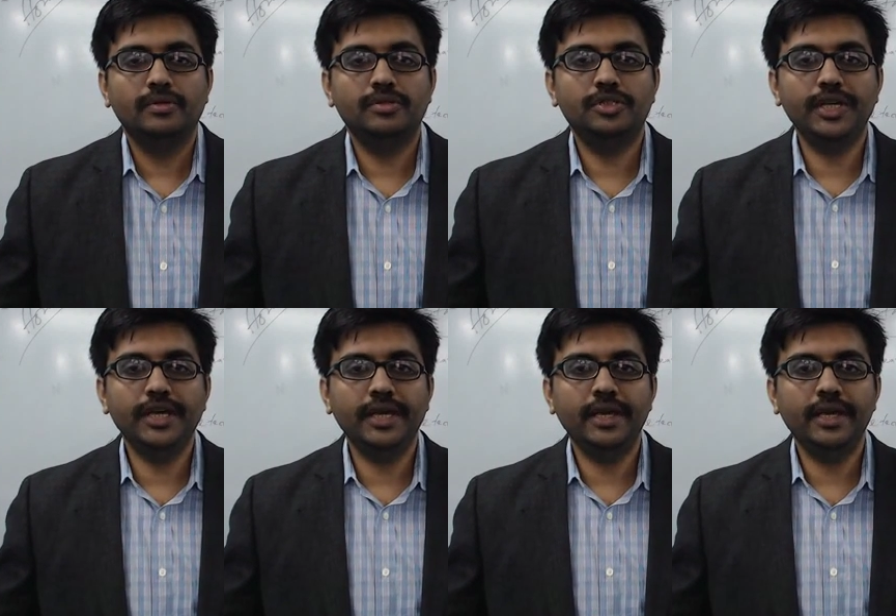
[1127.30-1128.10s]

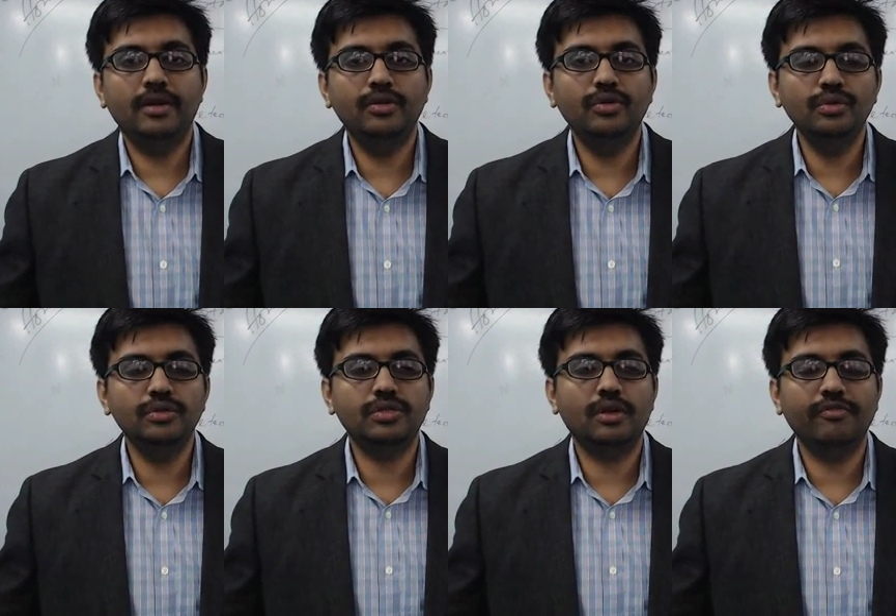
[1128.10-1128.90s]
three
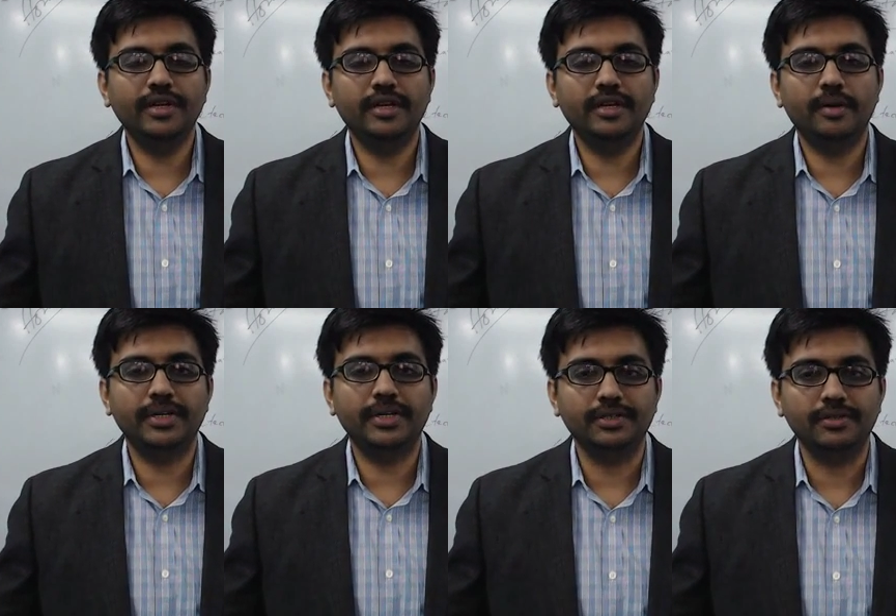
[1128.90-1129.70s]
rules of
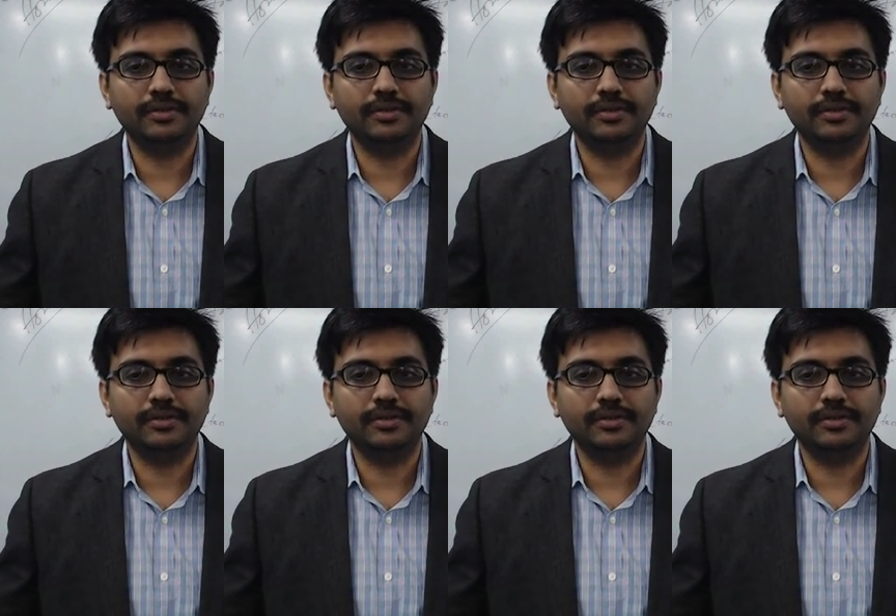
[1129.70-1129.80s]
interpretation.